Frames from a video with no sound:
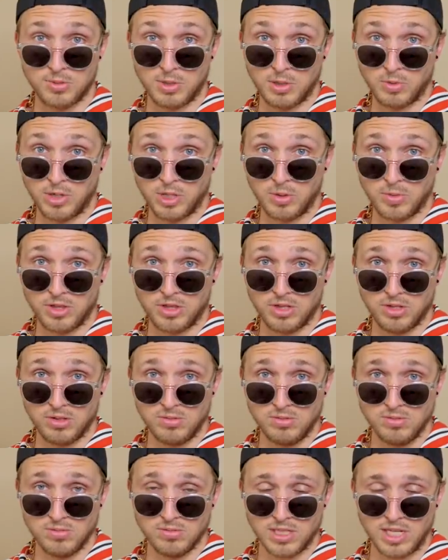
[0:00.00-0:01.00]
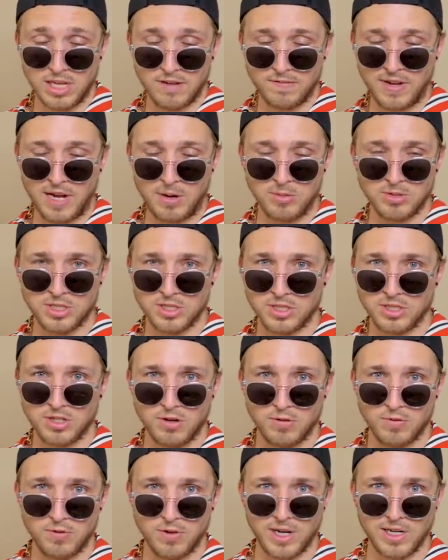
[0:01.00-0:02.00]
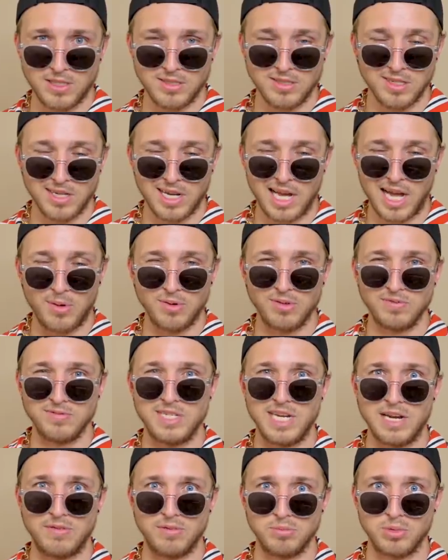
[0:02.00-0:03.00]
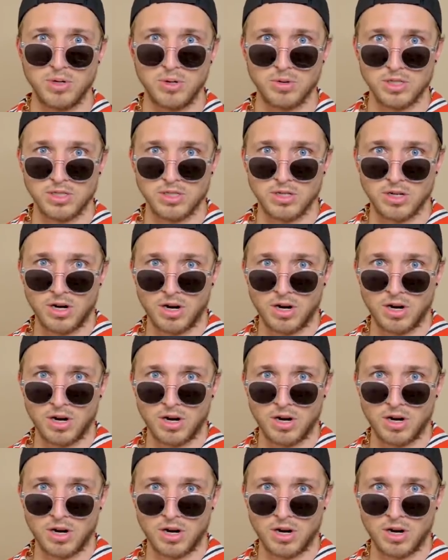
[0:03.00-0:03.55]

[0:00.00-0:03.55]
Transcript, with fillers: To be real with you, if I was your girlfriend, I would have never broken your